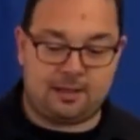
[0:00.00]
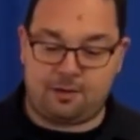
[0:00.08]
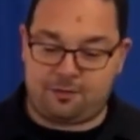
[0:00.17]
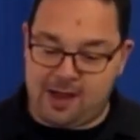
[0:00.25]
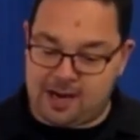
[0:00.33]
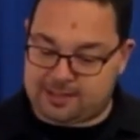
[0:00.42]
And in
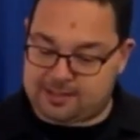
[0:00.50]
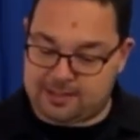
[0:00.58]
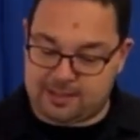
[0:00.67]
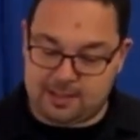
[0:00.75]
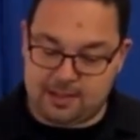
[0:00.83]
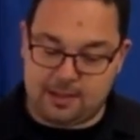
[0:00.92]
fact,
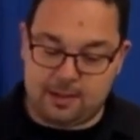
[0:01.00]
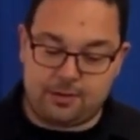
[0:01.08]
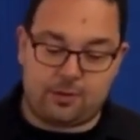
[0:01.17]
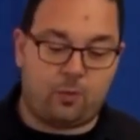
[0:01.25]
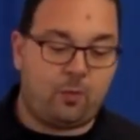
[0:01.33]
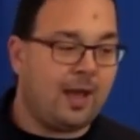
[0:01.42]

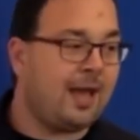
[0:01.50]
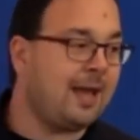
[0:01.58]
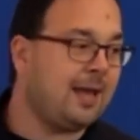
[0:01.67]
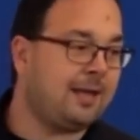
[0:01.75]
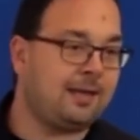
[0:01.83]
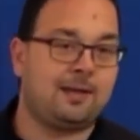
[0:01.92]
the
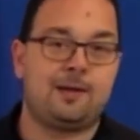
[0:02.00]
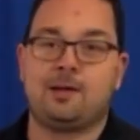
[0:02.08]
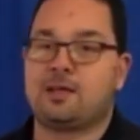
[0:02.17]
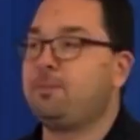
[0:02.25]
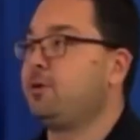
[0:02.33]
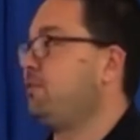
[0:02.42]
way
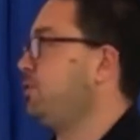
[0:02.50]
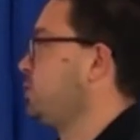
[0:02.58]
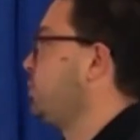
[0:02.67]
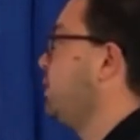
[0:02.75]
computer vision